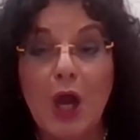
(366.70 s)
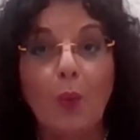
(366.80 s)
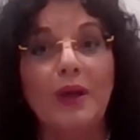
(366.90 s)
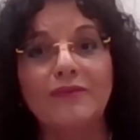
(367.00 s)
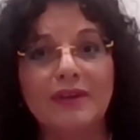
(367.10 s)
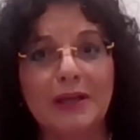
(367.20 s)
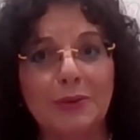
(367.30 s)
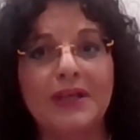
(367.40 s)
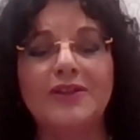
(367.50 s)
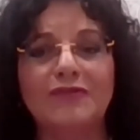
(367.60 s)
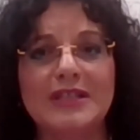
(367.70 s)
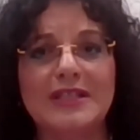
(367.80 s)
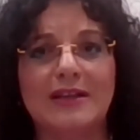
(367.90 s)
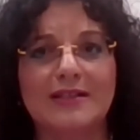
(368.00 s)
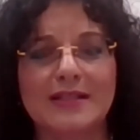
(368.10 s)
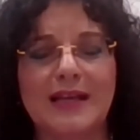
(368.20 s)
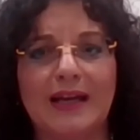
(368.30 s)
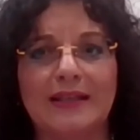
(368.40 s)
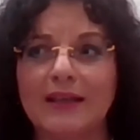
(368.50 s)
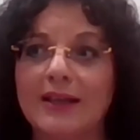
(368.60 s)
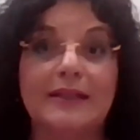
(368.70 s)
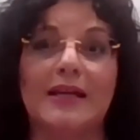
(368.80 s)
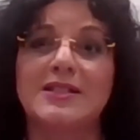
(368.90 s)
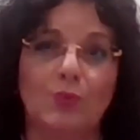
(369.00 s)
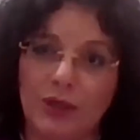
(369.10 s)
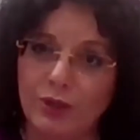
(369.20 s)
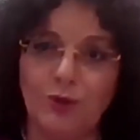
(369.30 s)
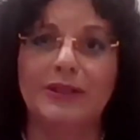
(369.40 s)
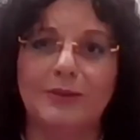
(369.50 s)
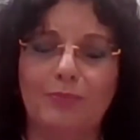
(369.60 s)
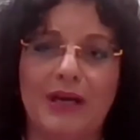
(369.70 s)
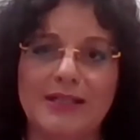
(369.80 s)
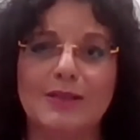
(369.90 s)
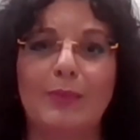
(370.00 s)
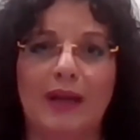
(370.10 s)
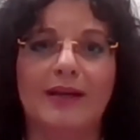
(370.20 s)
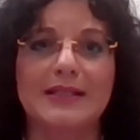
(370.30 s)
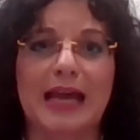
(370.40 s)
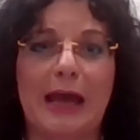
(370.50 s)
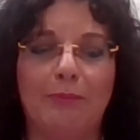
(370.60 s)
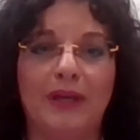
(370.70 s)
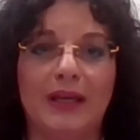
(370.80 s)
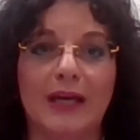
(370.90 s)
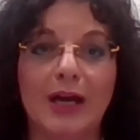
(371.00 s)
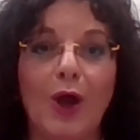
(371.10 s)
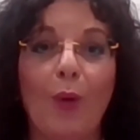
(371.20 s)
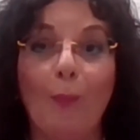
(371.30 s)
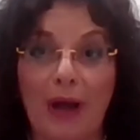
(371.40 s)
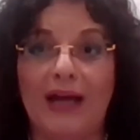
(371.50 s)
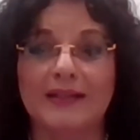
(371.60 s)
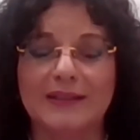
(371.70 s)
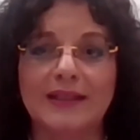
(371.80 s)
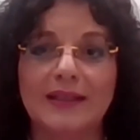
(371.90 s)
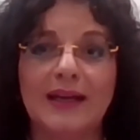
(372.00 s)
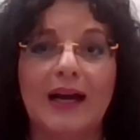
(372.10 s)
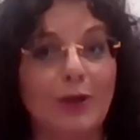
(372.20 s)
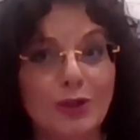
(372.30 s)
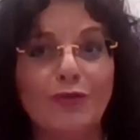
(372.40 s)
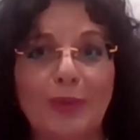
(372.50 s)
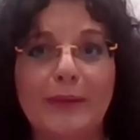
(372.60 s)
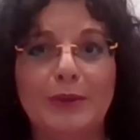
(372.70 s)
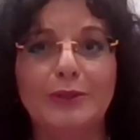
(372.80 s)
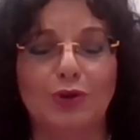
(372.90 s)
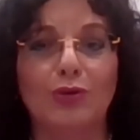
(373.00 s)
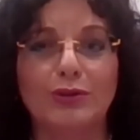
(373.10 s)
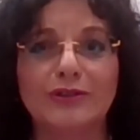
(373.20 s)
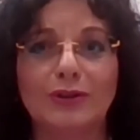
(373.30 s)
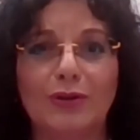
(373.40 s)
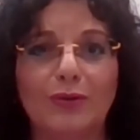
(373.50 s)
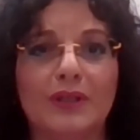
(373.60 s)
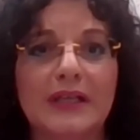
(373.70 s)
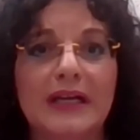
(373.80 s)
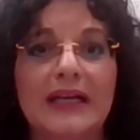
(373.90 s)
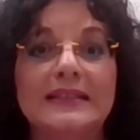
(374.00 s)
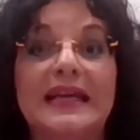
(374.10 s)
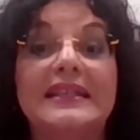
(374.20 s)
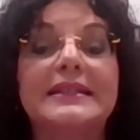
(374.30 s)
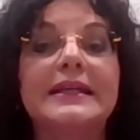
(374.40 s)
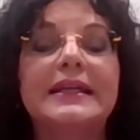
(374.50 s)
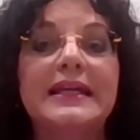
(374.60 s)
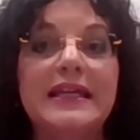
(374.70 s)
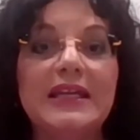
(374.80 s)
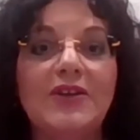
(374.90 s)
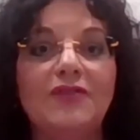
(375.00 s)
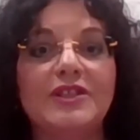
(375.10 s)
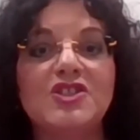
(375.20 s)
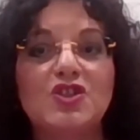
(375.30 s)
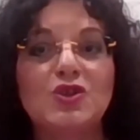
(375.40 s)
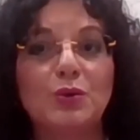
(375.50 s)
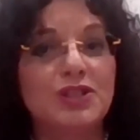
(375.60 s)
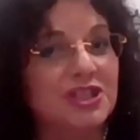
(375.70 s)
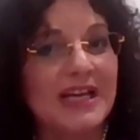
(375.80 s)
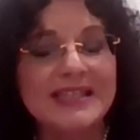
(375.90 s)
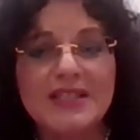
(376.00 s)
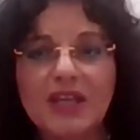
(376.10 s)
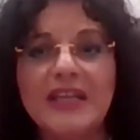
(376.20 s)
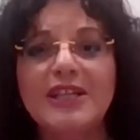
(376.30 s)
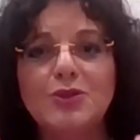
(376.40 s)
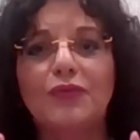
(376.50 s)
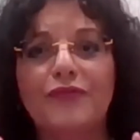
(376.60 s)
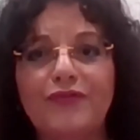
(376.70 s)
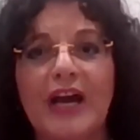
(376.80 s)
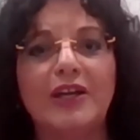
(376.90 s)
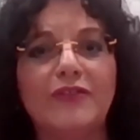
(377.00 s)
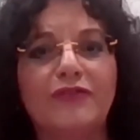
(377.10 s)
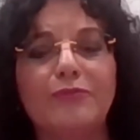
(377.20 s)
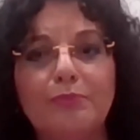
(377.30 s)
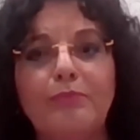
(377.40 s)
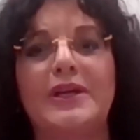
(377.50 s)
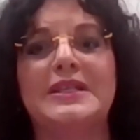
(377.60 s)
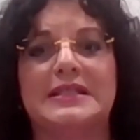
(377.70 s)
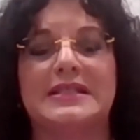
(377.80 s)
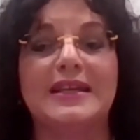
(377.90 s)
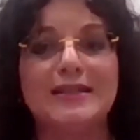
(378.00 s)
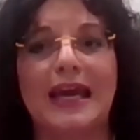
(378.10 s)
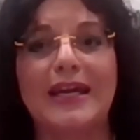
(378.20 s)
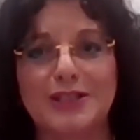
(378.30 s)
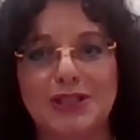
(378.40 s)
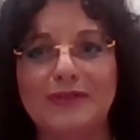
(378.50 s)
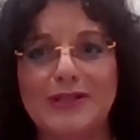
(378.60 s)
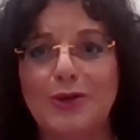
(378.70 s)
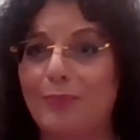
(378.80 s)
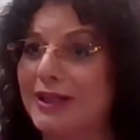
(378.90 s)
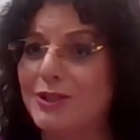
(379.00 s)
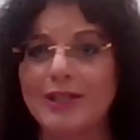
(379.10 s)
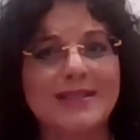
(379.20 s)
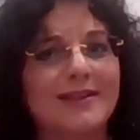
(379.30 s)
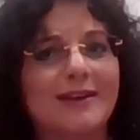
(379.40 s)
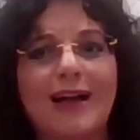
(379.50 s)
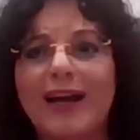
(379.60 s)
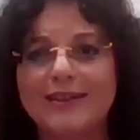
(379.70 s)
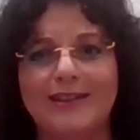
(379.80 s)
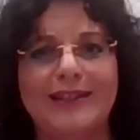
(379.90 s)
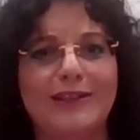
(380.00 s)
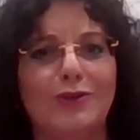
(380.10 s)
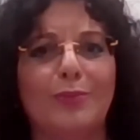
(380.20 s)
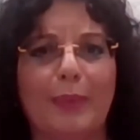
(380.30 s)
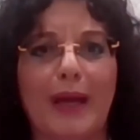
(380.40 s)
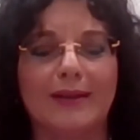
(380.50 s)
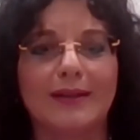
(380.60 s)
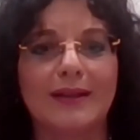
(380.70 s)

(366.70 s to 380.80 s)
When we look at the physical side, yes, we know that pets make us happy, but a lot of people don't know that even through just three to five minutes interaction with your pet, just cuddling your pet,